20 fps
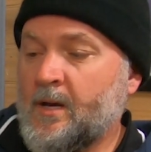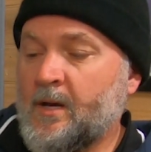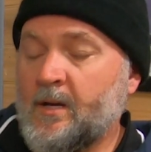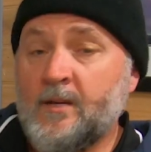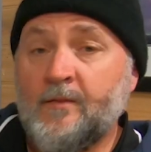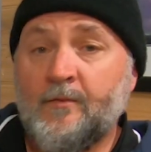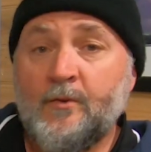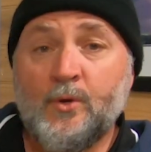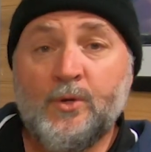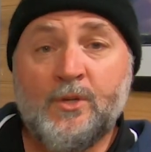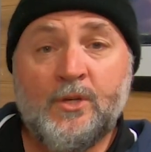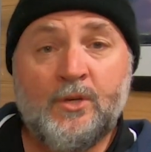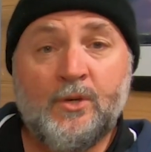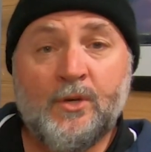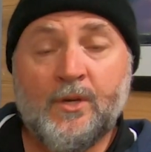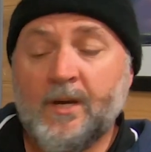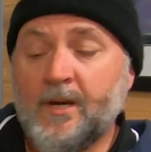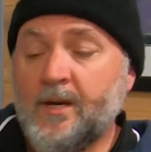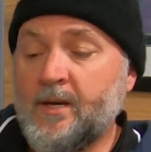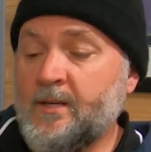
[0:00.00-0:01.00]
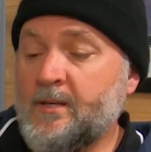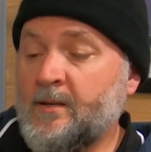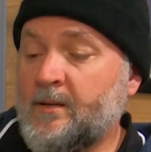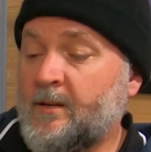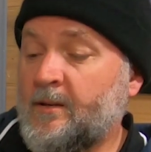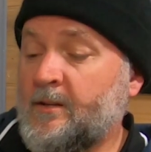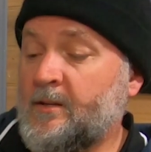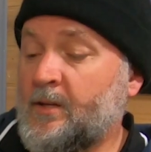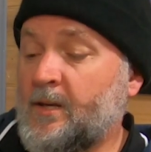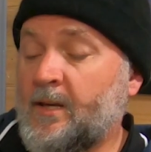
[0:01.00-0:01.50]
If you're in the UK
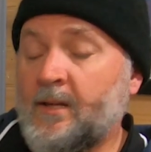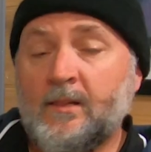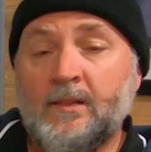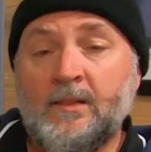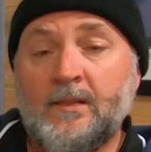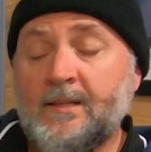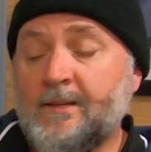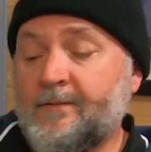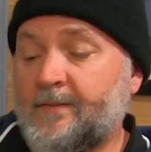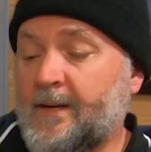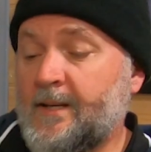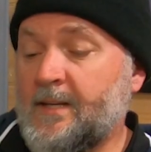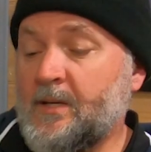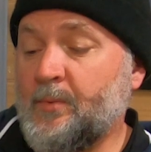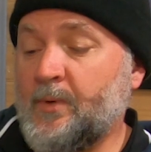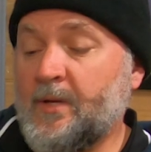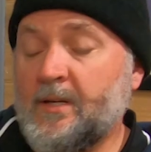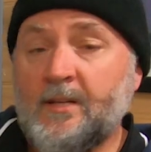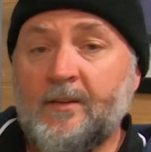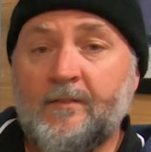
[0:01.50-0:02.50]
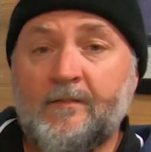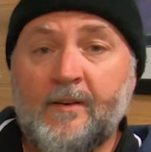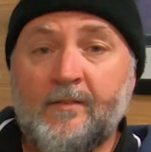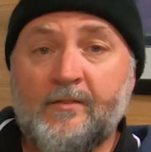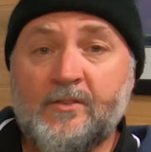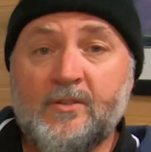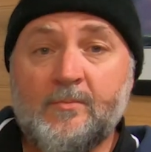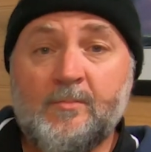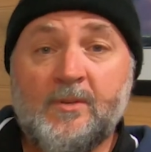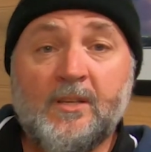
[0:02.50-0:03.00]
and you live anywhere near
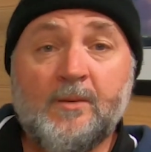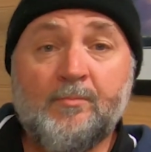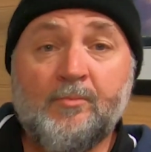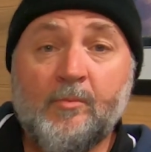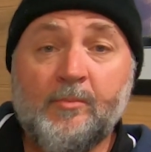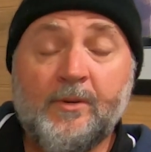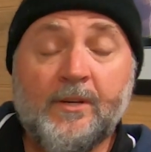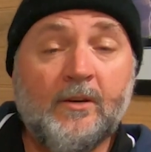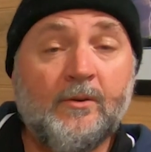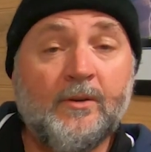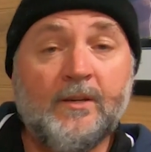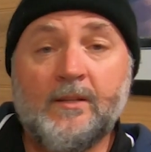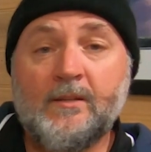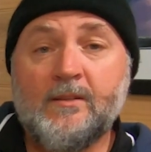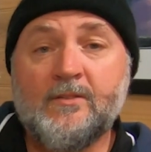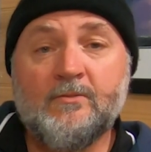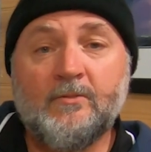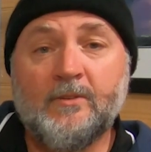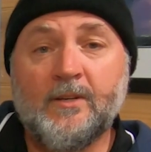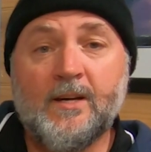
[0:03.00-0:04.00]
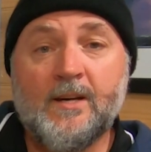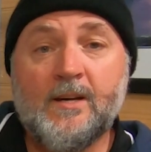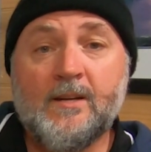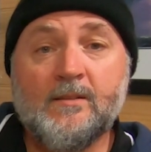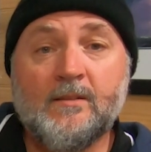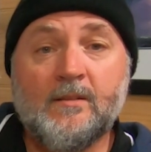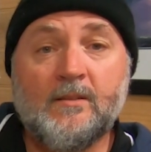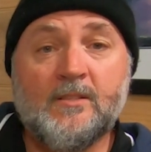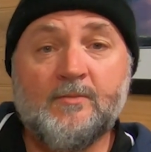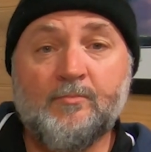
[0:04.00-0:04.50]
Faversham, you could probably go and get this on
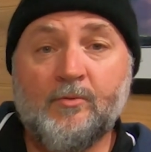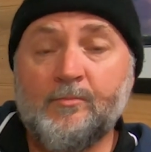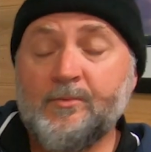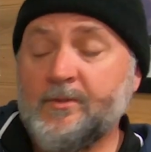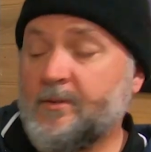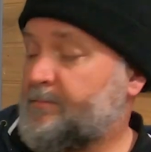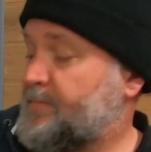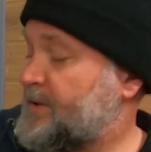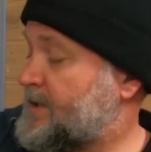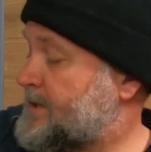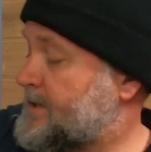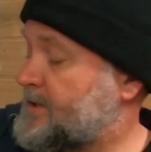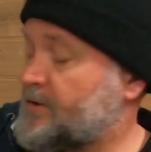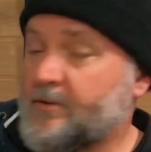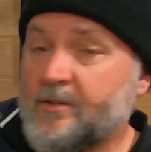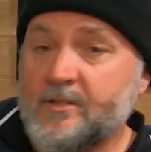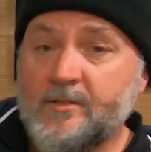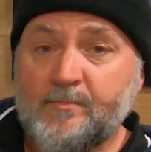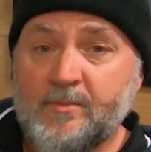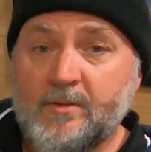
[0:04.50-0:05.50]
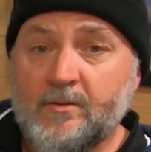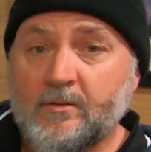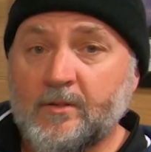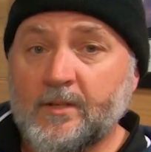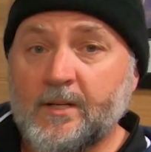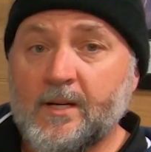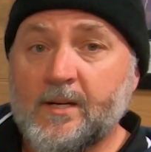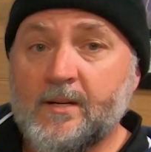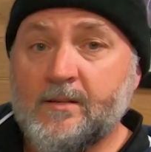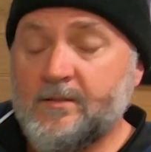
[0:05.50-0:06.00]
cask, and it's probably a bloody nice beer on
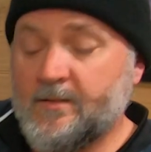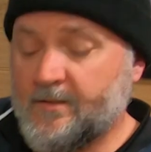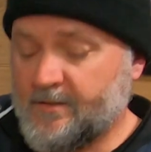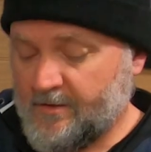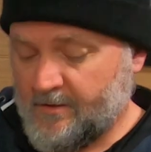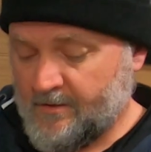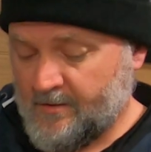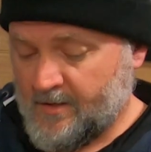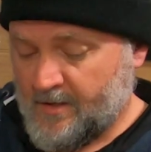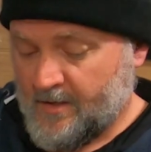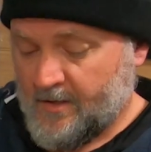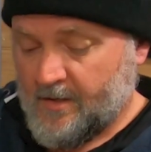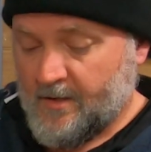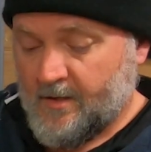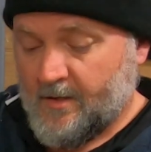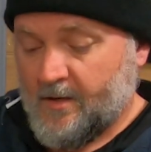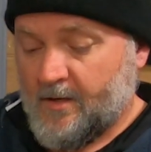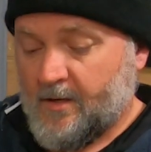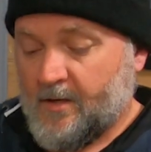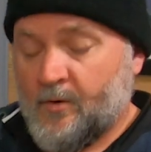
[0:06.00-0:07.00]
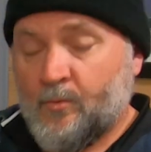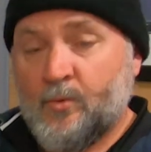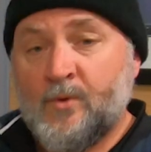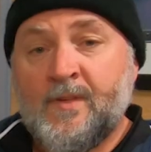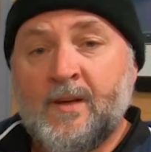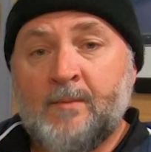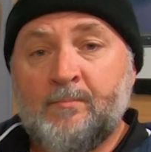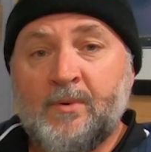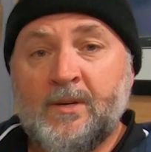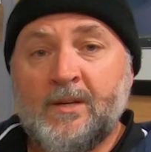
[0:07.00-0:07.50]
cask. So with
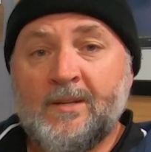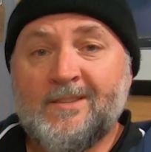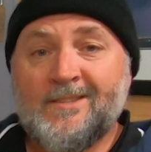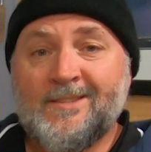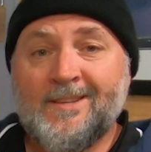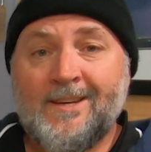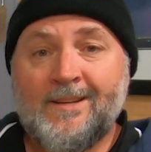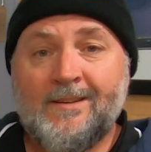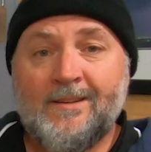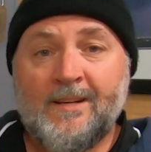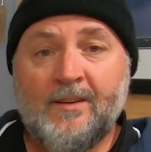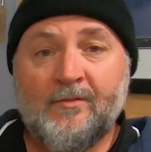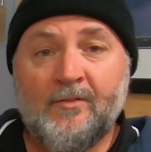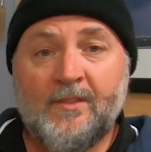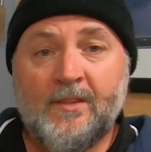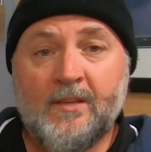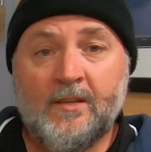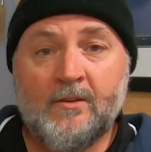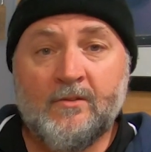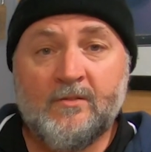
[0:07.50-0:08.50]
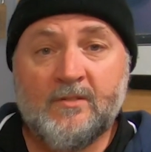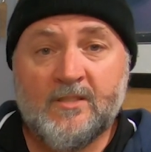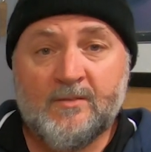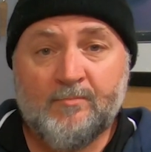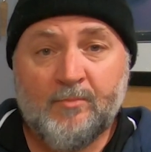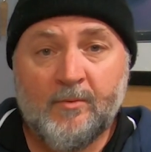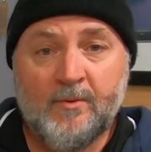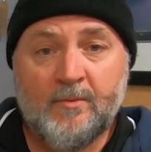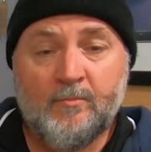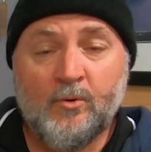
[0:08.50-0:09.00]
that being said and everything else, it's
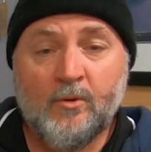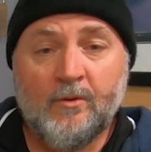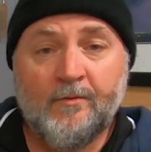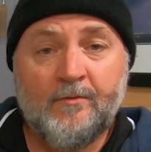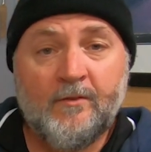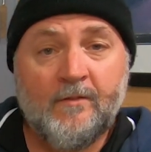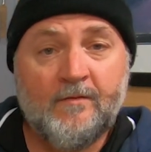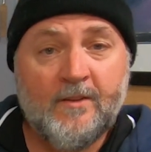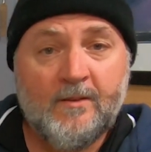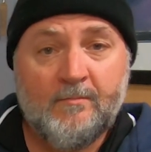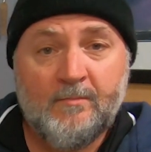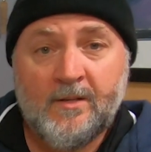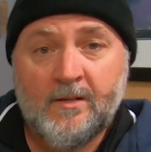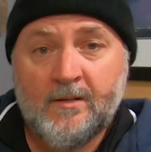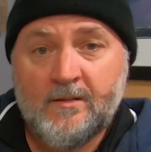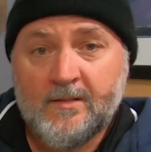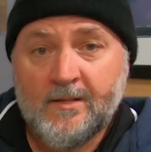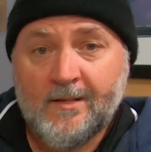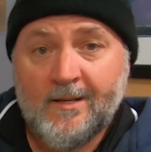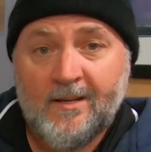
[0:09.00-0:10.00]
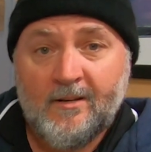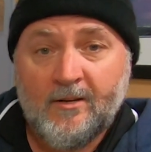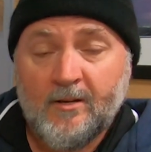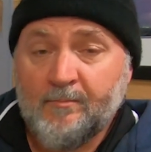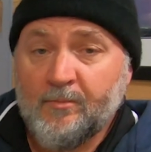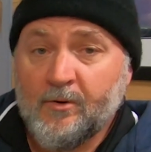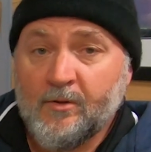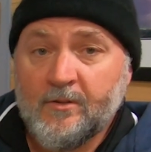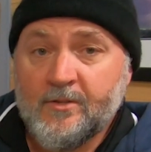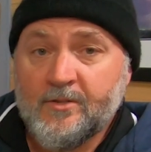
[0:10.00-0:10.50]
probably more than 15 minutes. Again, I
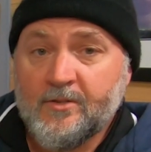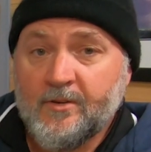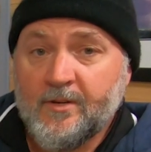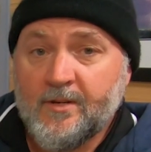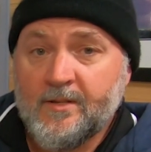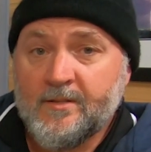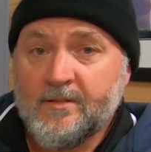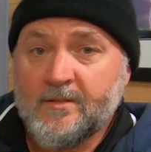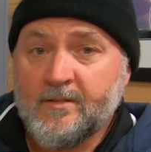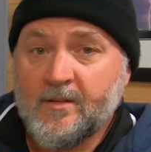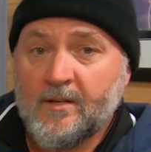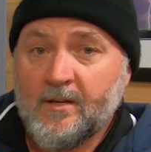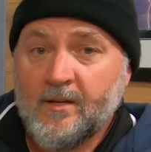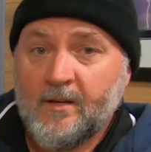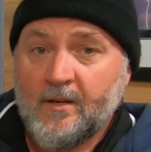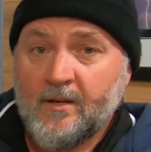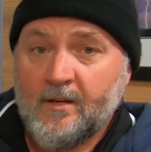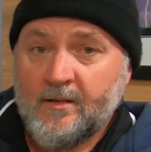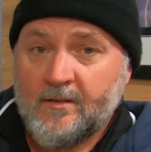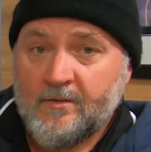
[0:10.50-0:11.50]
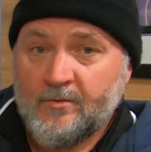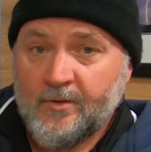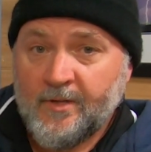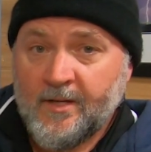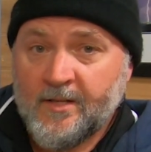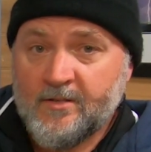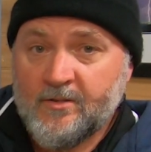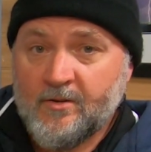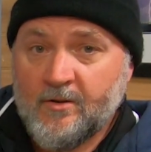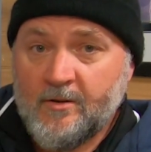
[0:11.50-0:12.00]
apologize. Till
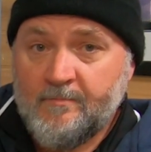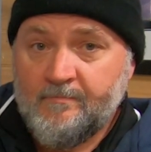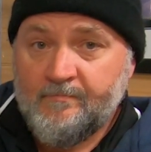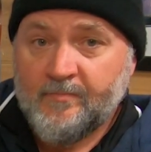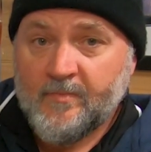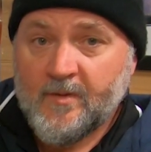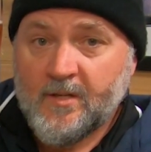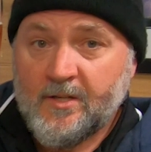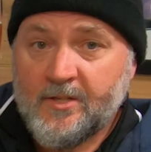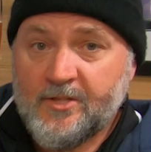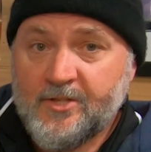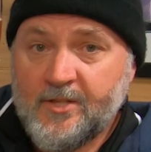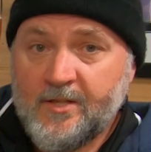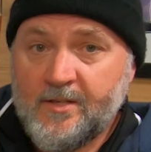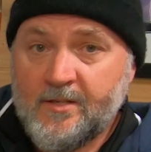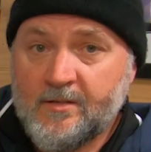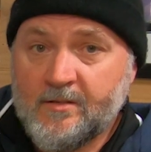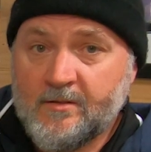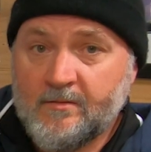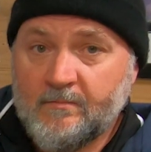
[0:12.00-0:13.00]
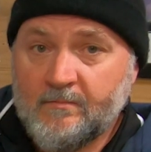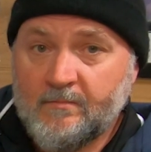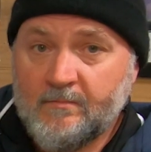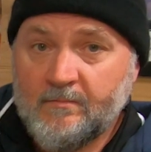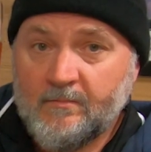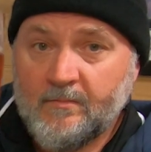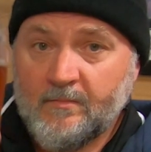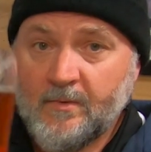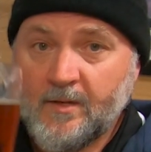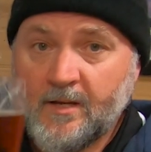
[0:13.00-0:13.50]
next time, cheers,
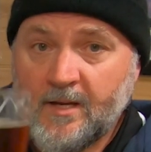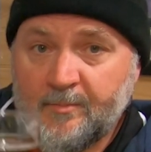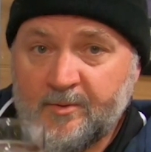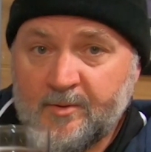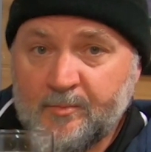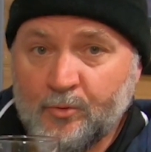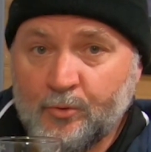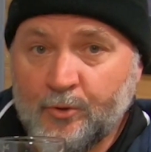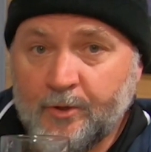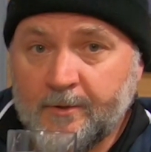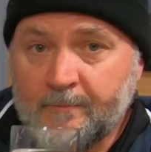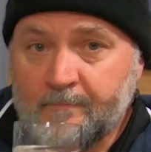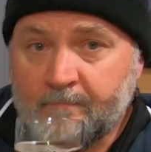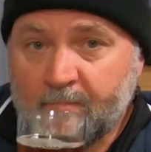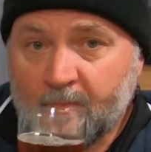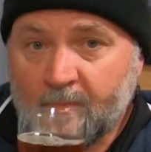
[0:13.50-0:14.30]
happy brewing.